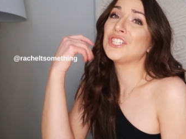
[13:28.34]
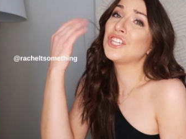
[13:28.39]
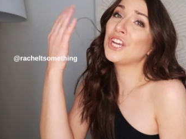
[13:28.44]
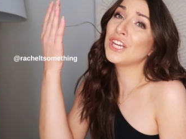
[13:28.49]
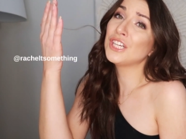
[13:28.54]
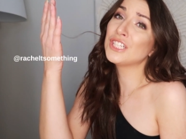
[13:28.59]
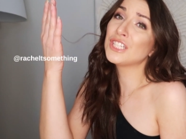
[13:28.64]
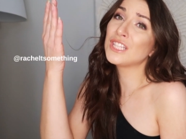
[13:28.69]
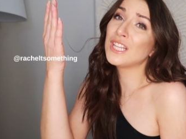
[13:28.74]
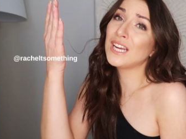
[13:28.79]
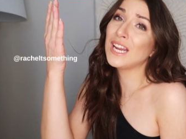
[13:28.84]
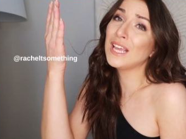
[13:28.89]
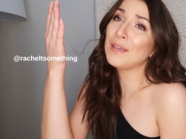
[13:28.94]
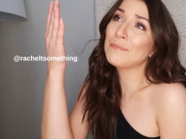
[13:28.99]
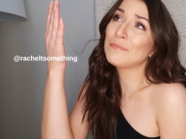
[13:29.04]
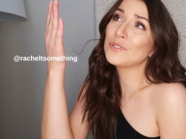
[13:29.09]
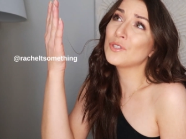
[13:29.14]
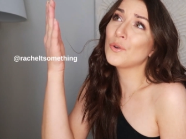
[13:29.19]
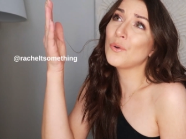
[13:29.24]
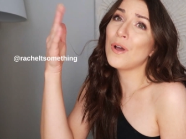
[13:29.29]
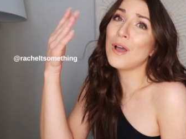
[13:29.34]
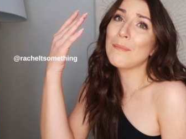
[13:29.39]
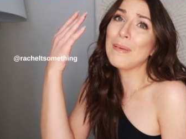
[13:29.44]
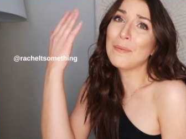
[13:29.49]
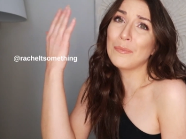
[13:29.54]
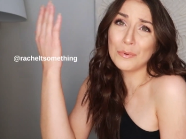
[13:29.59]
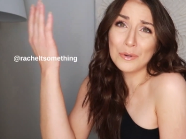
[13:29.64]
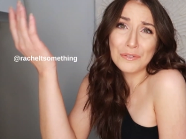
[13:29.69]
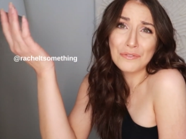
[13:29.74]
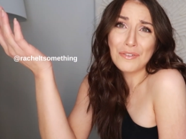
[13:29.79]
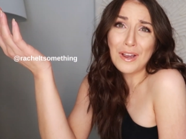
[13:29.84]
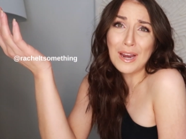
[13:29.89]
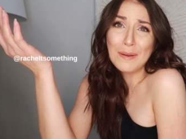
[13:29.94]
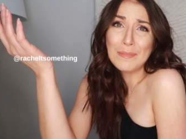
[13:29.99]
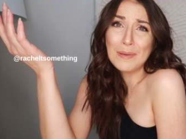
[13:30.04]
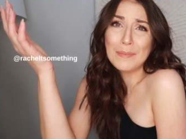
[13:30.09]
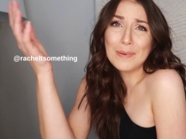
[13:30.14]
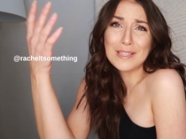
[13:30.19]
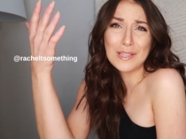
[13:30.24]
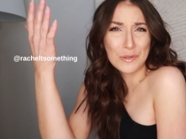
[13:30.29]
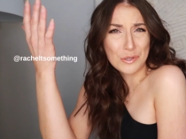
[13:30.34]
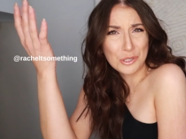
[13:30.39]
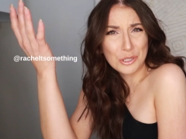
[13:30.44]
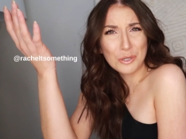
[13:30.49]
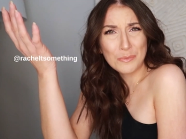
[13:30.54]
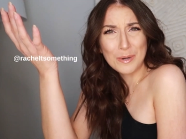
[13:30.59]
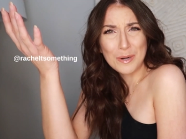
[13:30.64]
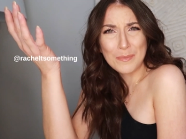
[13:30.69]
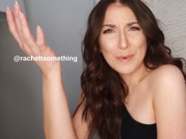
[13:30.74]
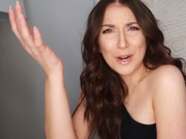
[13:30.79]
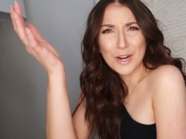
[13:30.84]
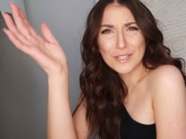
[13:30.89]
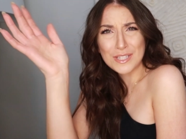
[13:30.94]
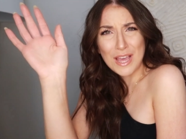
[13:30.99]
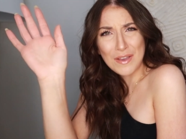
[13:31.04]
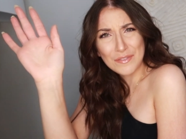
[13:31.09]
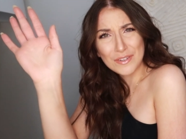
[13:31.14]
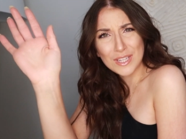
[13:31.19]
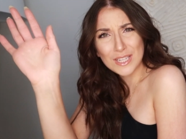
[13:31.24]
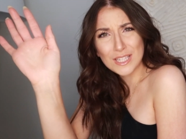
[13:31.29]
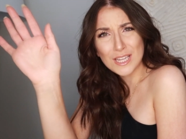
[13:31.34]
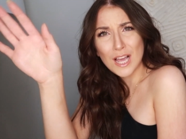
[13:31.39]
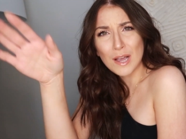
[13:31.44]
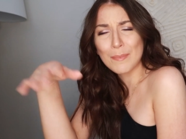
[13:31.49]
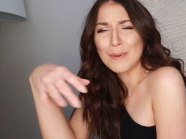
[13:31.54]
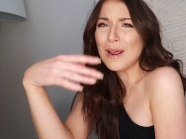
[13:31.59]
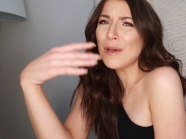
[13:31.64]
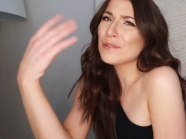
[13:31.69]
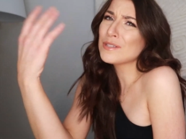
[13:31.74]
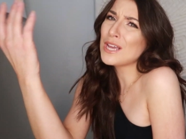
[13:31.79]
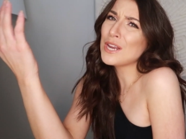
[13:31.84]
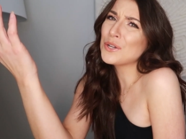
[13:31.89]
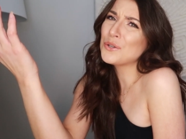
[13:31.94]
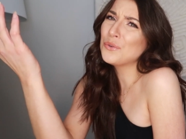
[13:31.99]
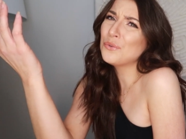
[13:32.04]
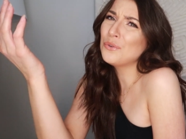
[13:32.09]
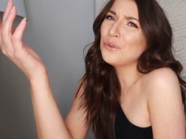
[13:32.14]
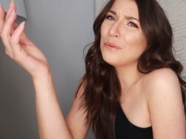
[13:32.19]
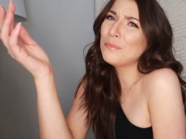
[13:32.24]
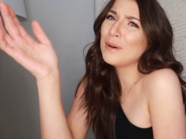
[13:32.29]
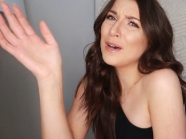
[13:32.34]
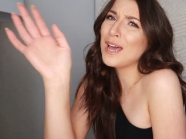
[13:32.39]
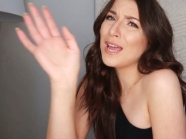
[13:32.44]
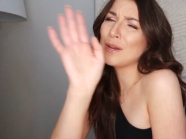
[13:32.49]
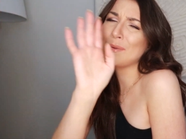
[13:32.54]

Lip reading: changed the name so people wouldn't find me because I'm a little bit embarrassed to have a TikTok, but that was kind of cool. But